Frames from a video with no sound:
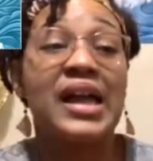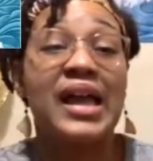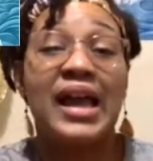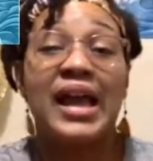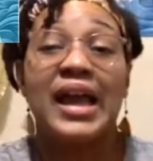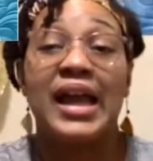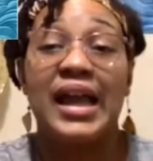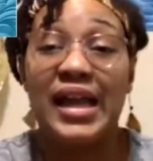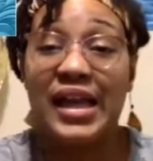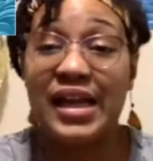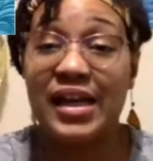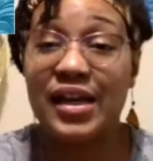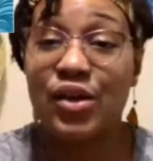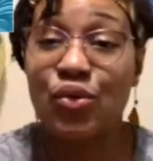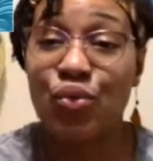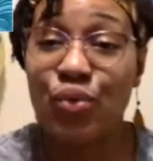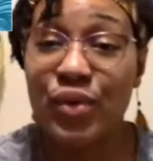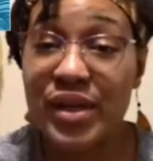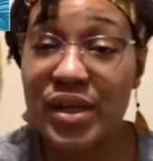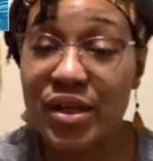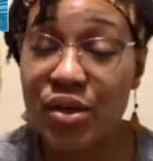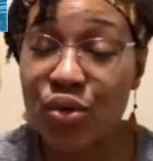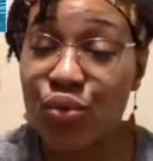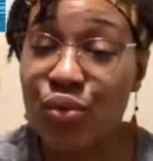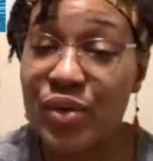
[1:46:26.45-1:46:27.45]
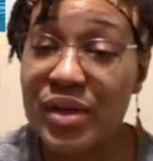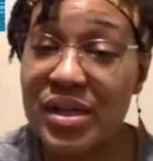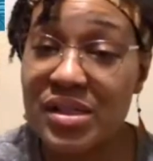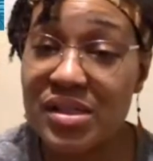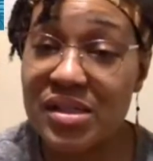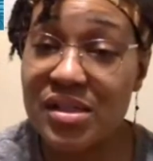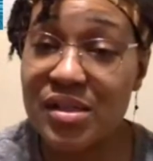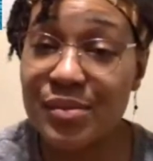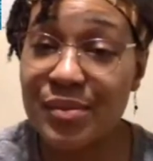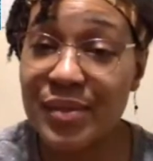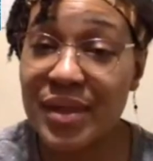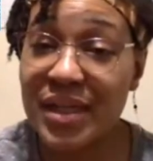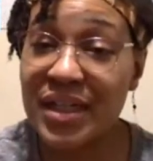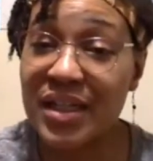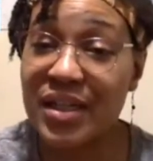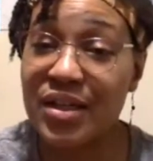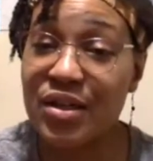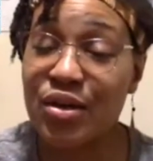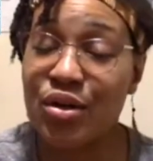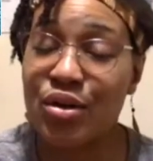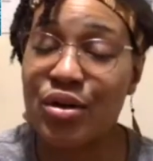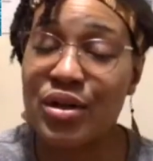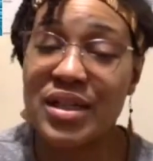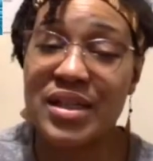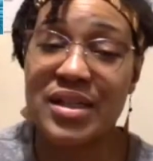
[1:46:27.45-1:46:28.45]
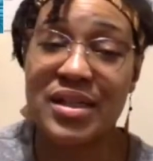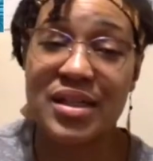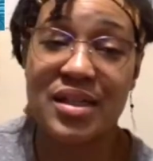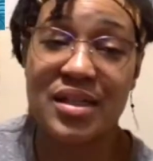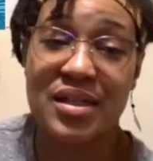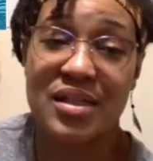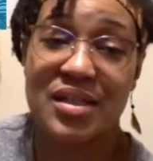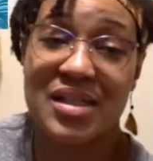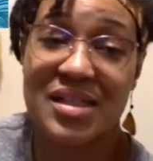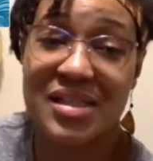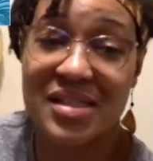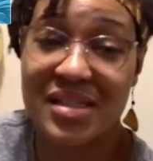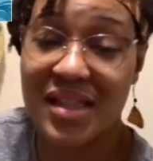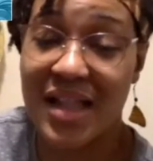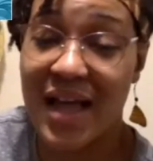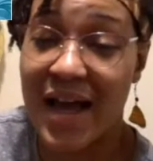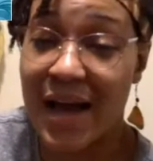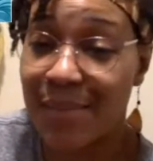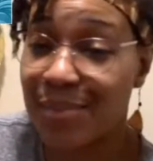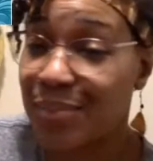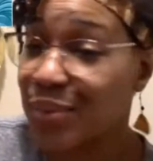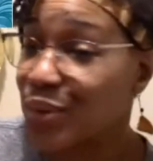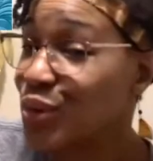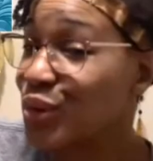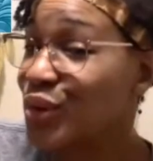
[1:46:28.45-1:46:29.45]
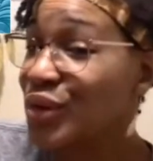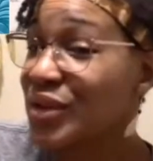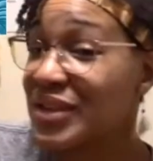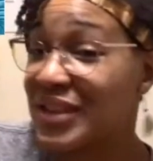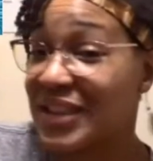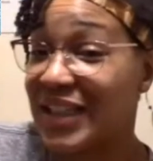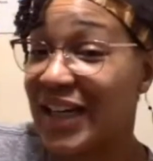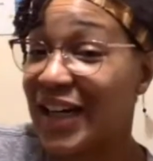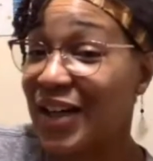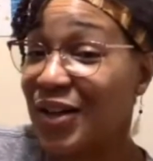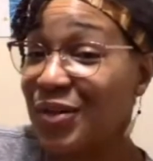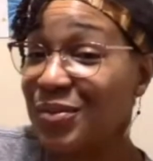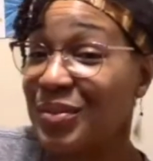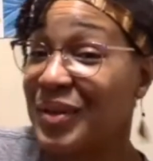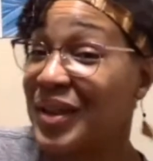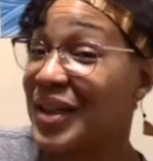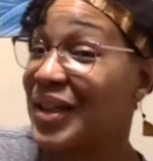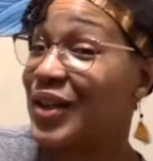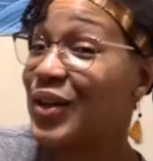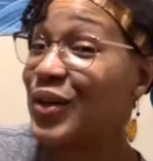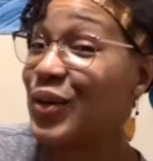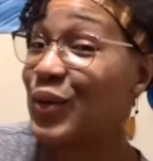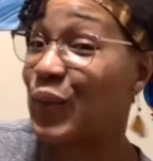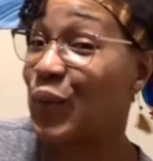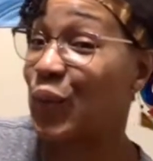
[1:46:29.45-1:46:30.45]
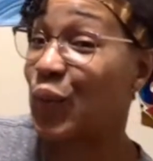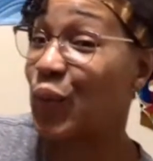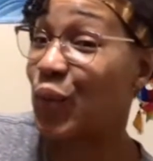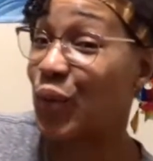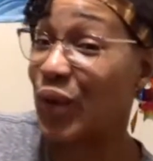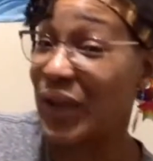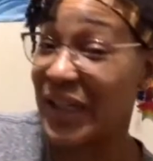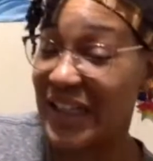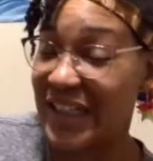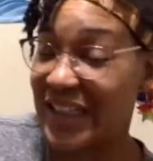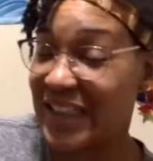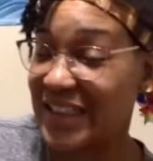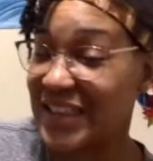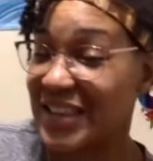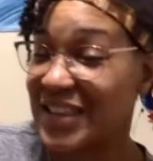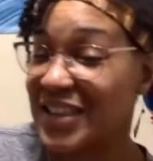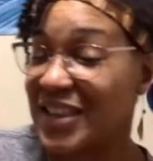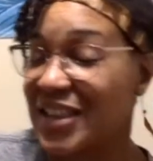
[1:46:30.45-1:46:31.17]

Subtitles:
and we can win some money on the slot pool. That would be great